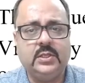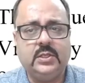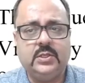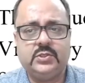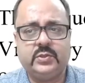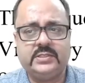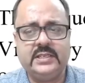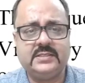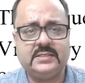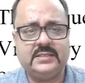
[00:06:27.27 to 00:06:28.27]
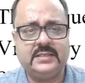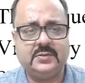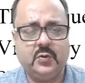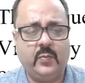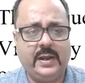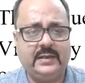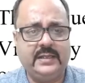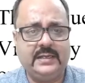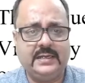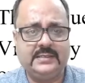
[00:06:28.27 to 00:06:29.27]
So since there is no
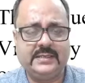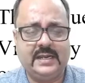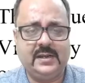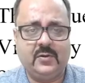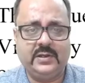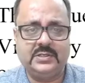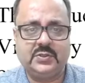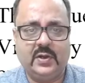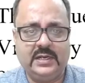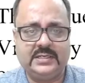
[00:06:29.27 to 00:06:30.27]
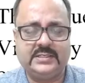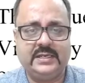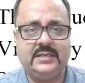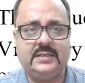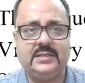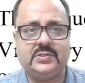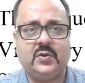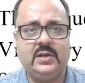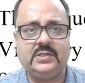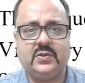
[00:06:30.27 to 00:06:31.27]
melting, it is carried out in solid state. It is
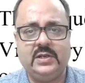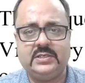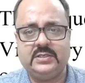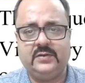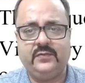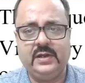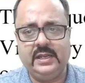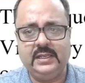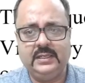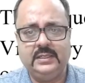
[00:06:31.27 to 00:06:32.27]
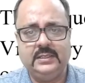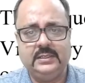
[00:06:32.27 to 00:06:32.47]
called a solid state welding,